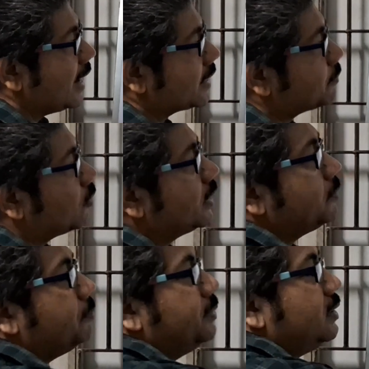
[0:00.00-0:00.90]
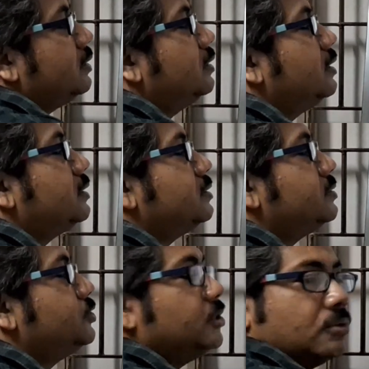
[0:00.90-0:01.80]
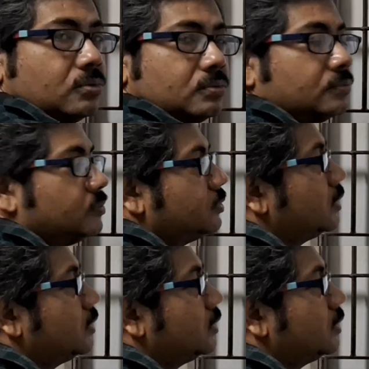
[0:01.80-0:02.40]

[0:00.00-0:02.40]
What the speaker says: At point B it is 0,